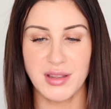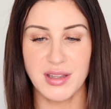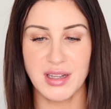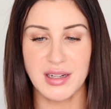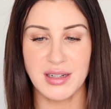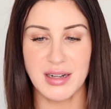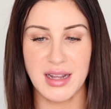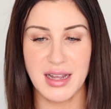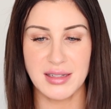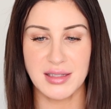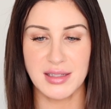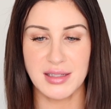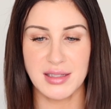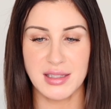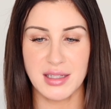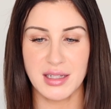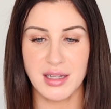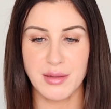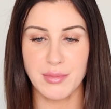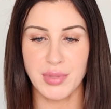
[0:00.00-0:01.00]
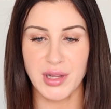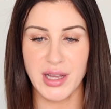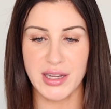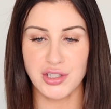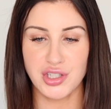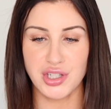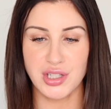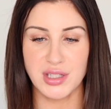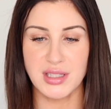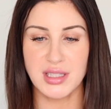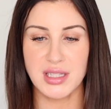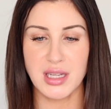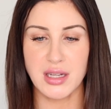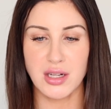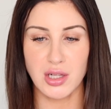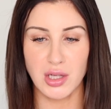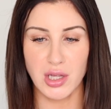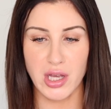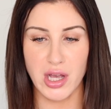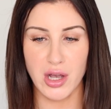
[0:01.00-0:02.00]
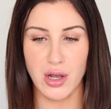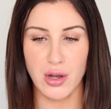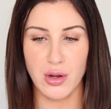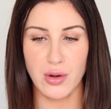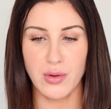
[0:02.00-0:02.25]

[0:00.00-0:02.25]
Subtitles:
that enhances the complexion's glow.